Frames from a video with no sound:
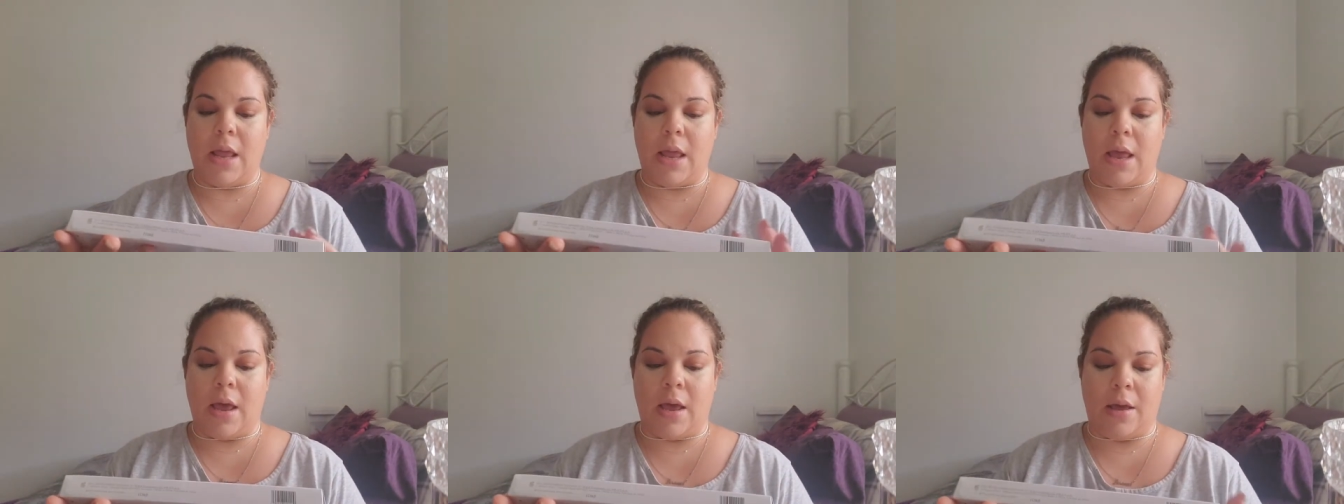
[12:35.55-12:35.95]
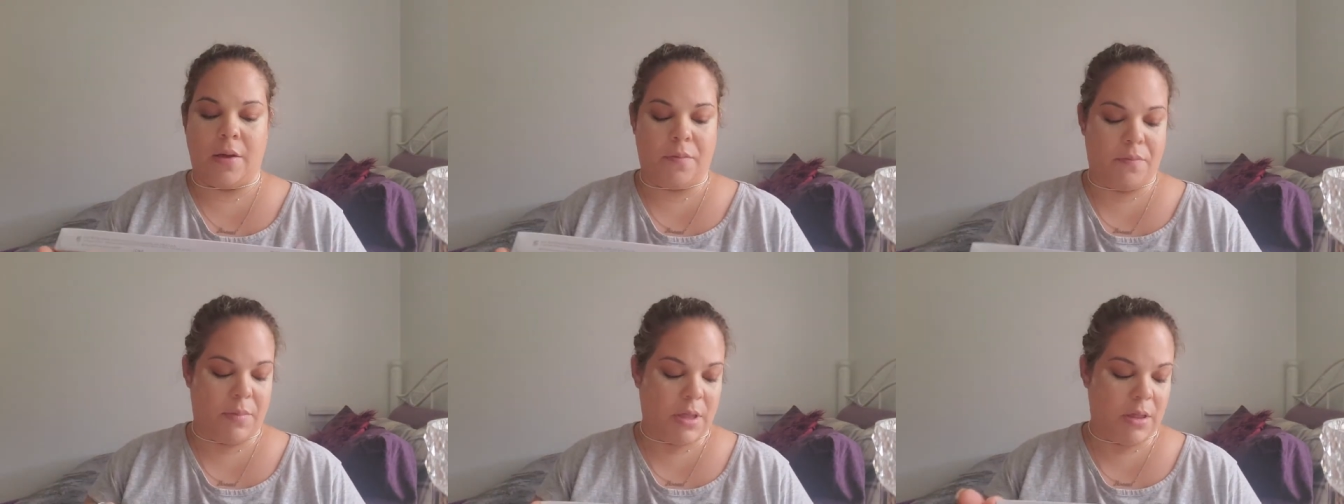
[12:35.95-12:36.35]

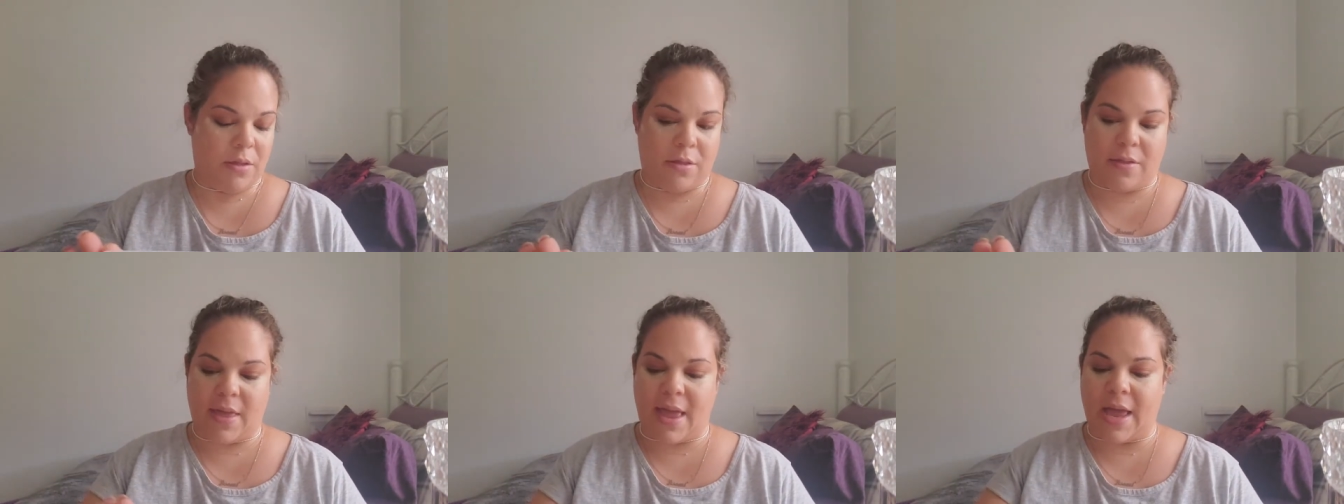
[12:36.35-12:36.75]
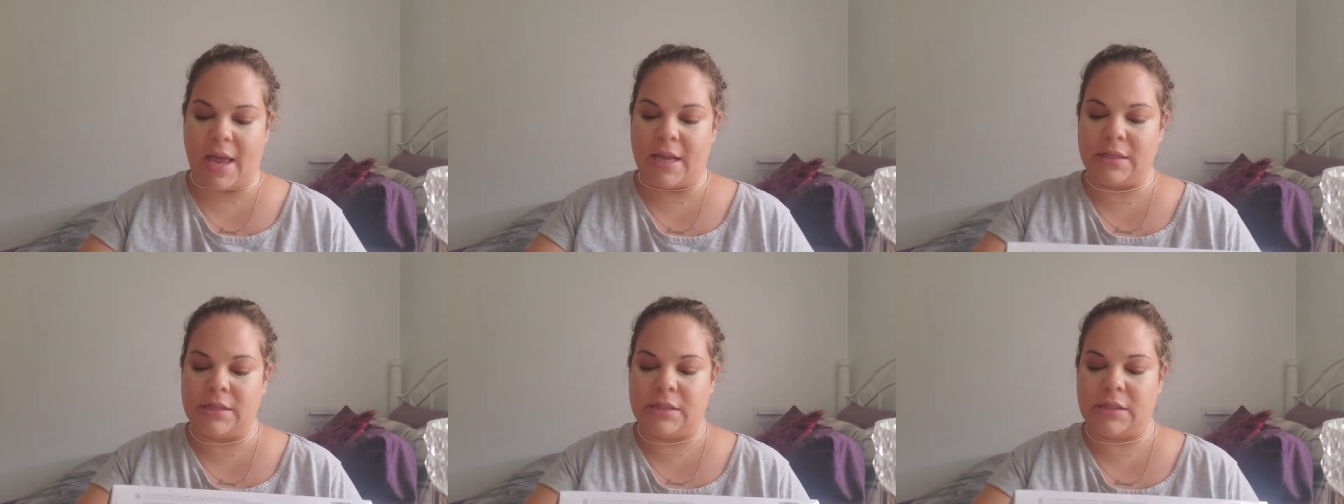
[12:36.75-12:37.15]

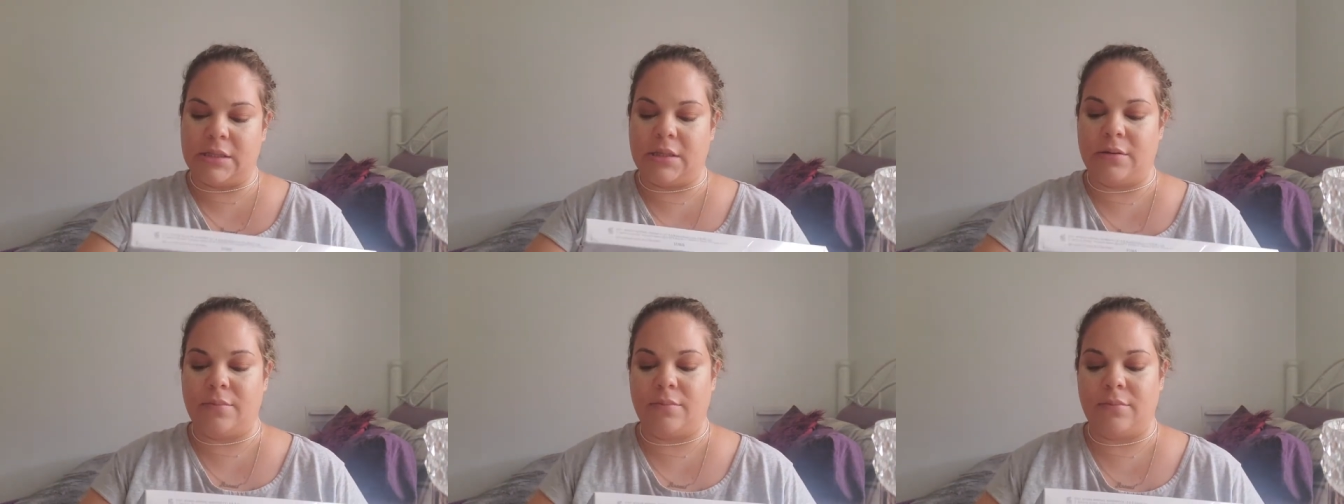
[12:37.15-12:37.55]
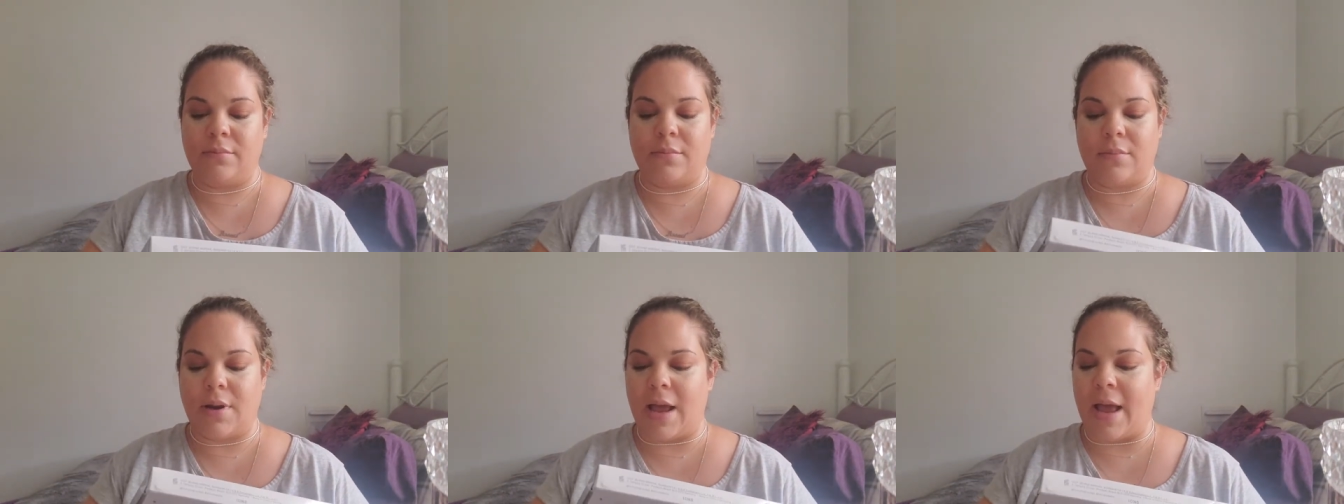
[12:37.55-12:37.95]
that
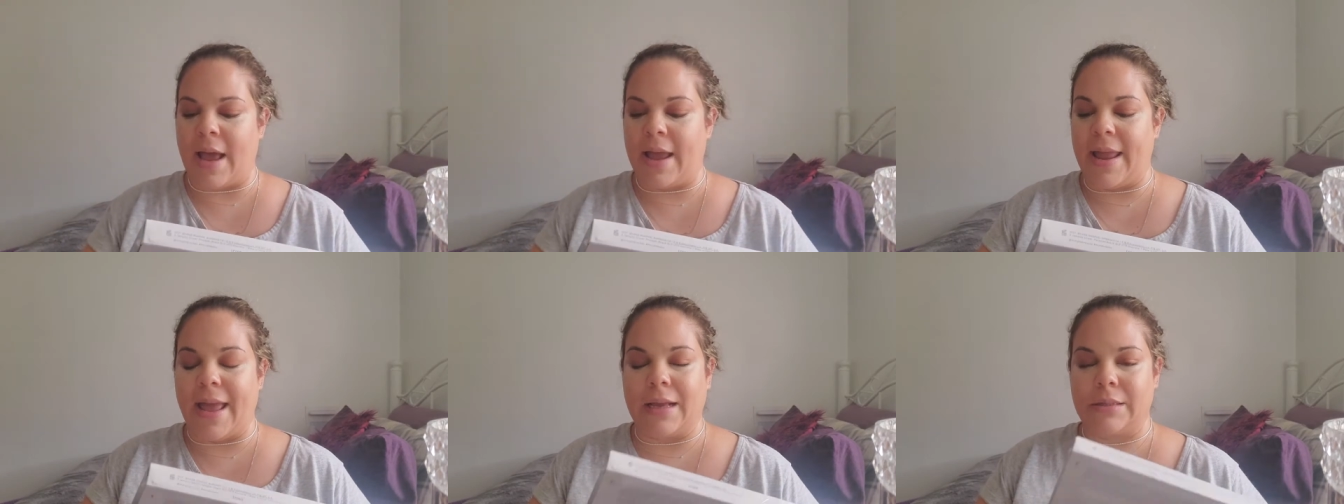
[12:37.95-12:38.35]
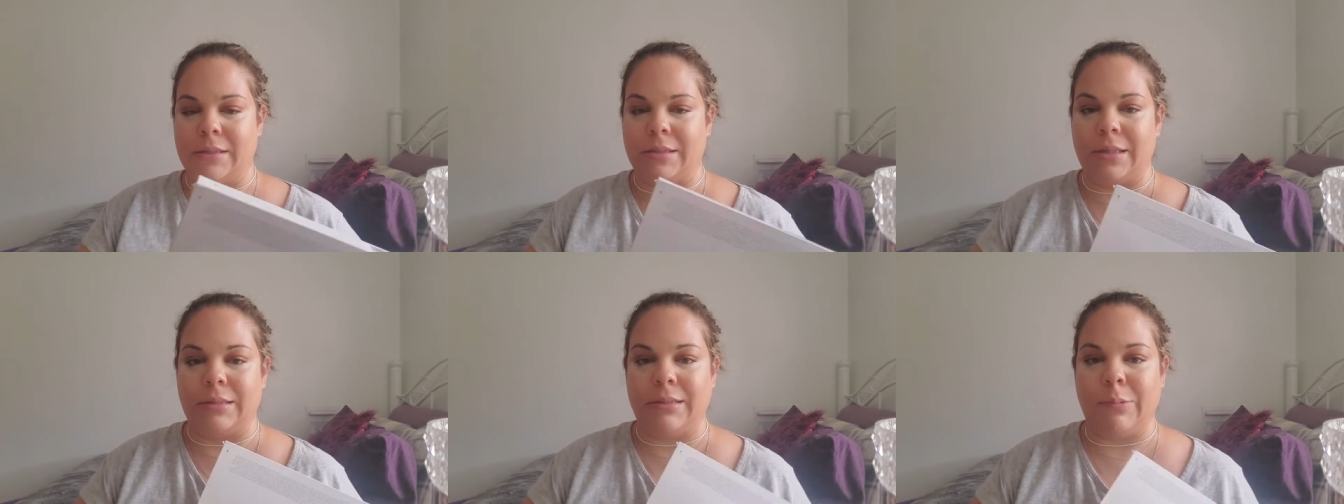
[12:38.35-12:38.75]
I
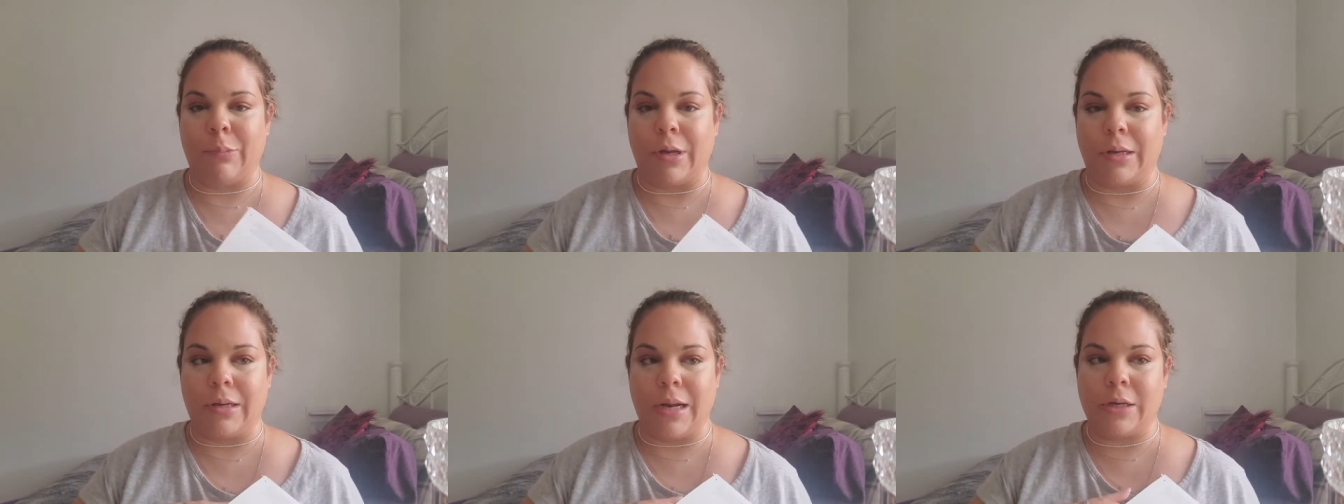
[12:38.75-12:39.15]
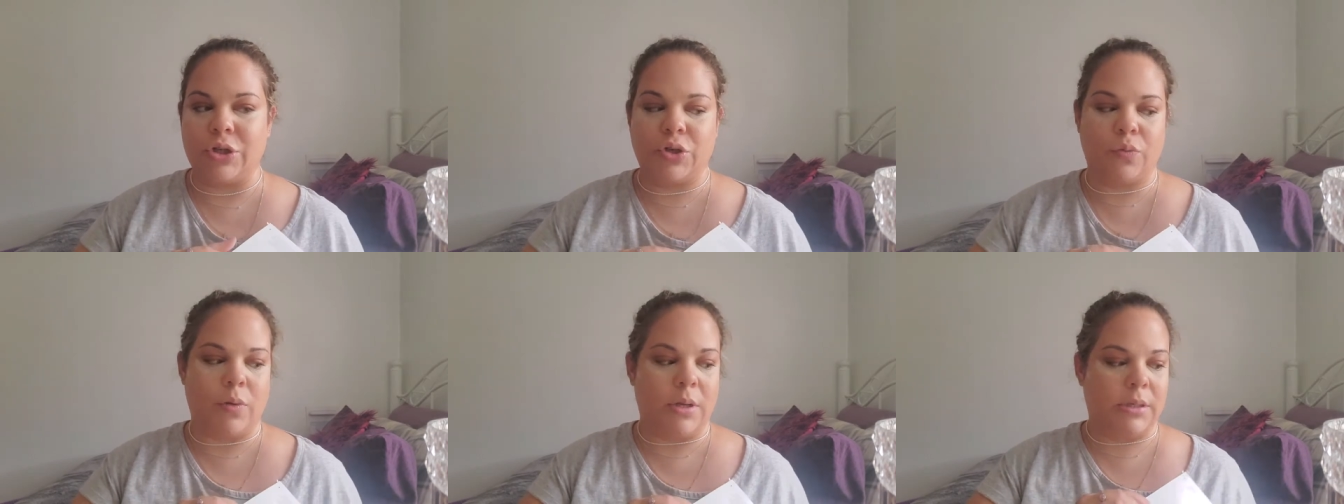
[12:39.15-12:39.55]
accidentally bought an
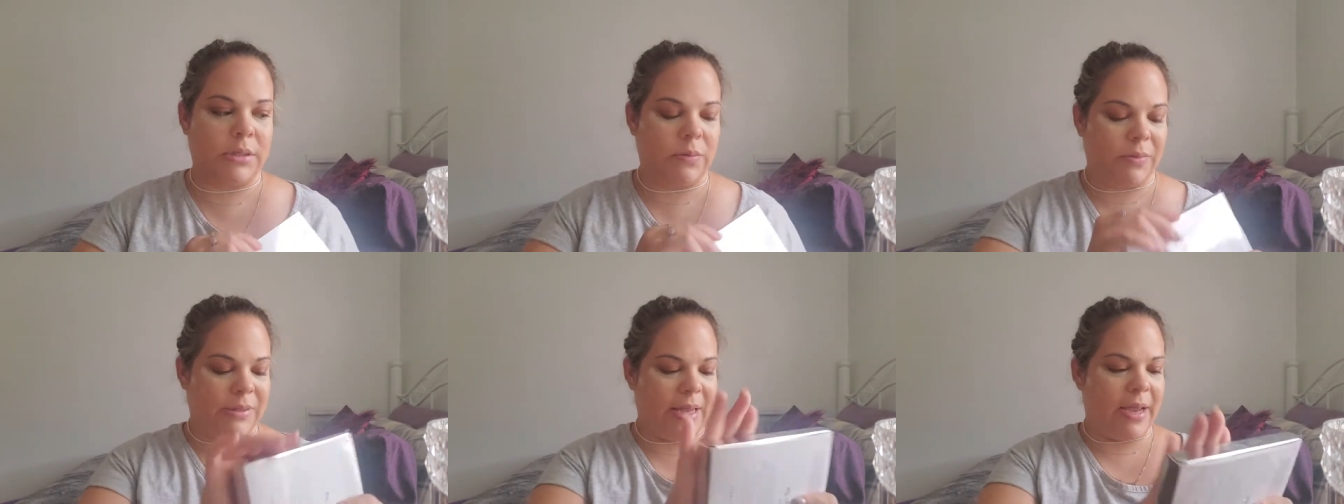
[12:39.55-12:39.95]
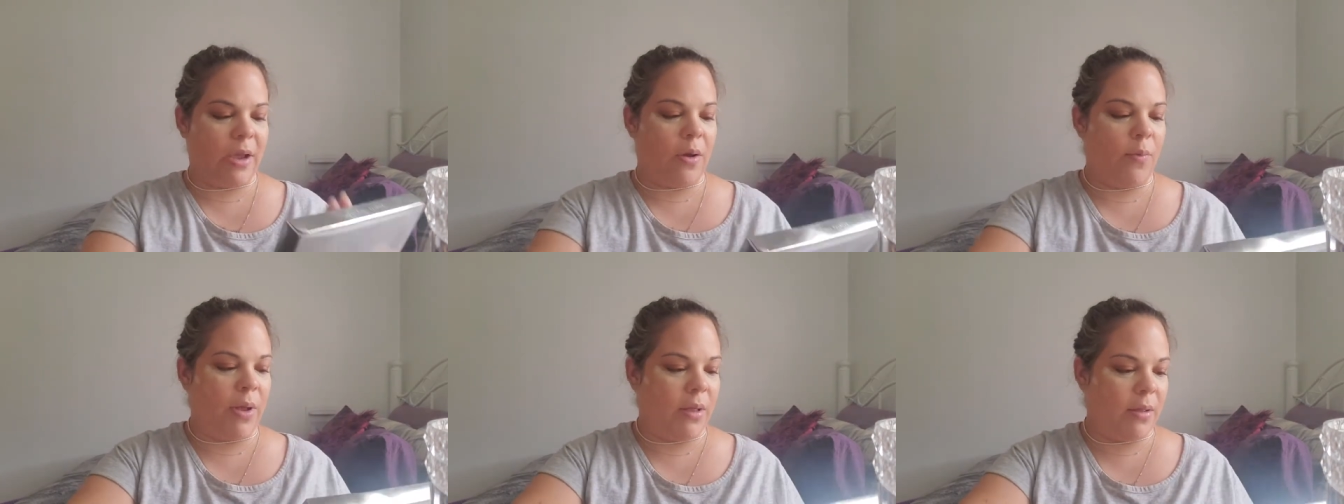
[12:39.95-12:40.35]
extra one. So I was like,
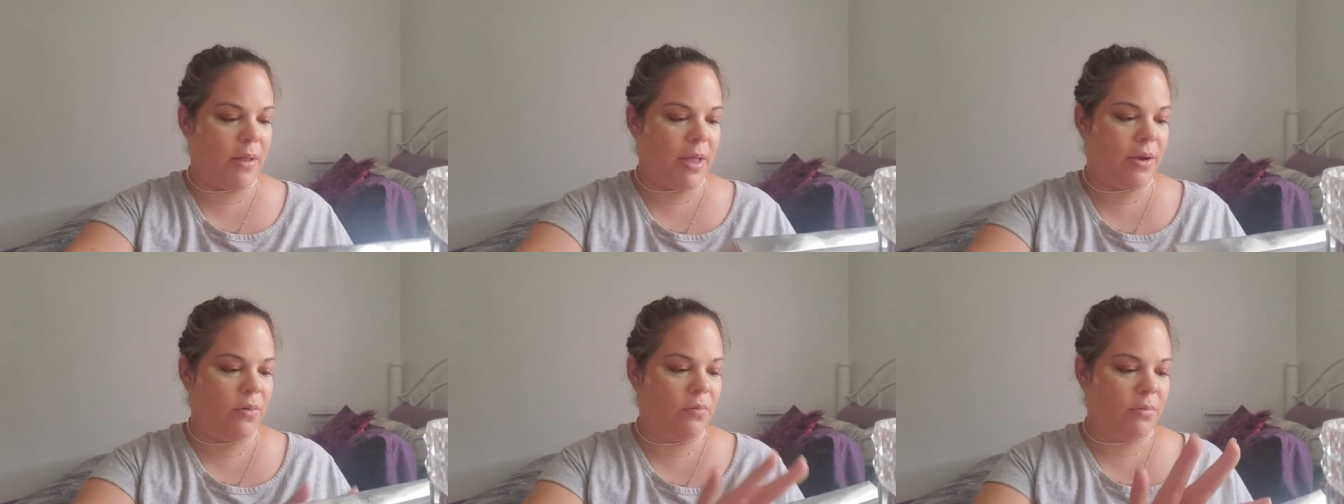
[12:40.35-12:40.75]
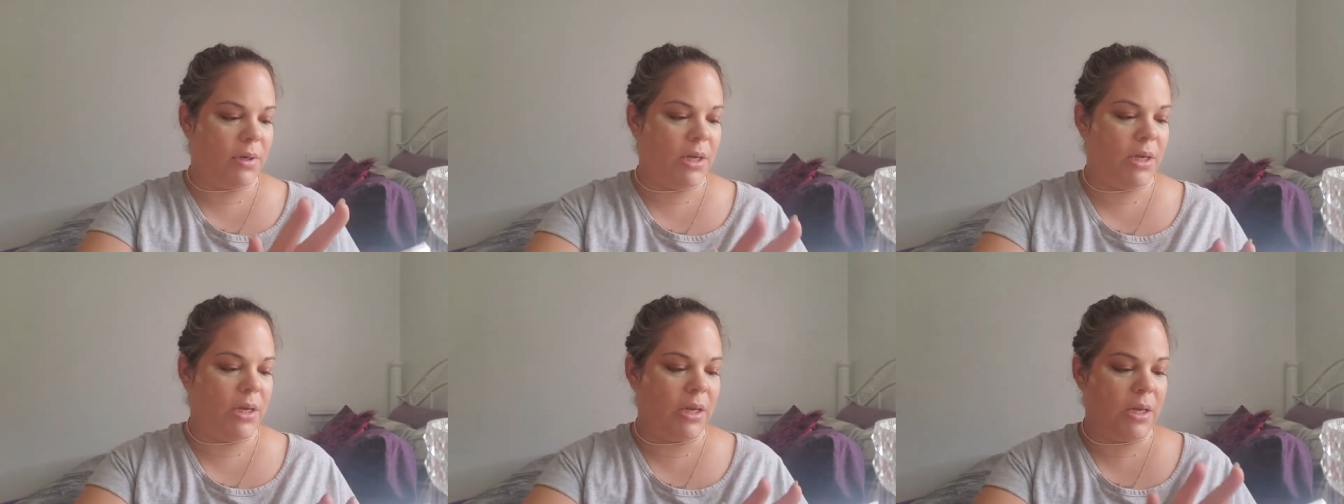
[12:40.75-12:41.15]
well, I don't
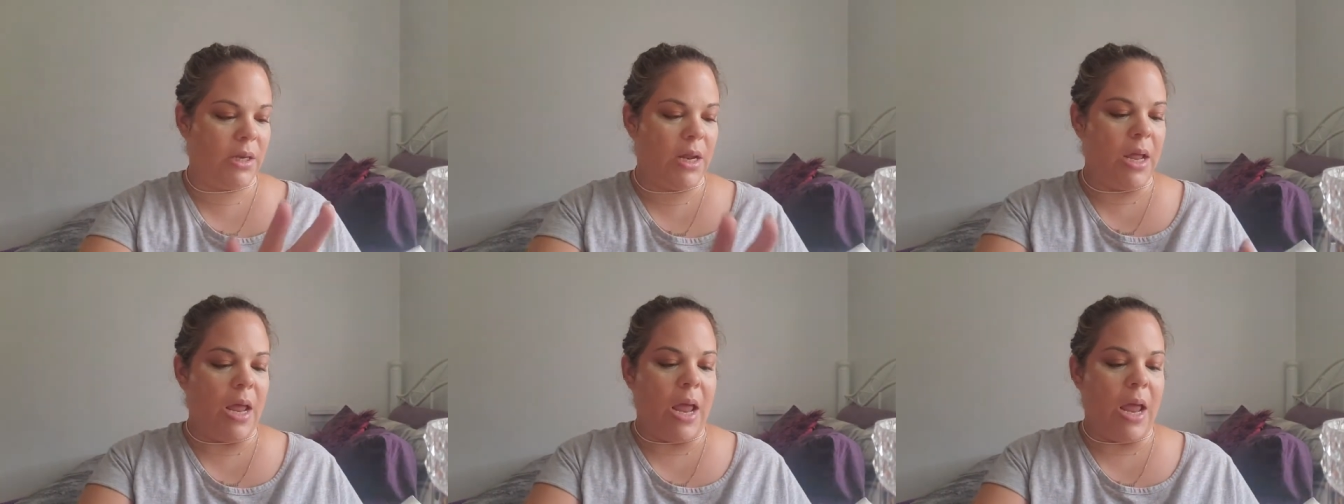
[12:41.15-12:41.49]
need it.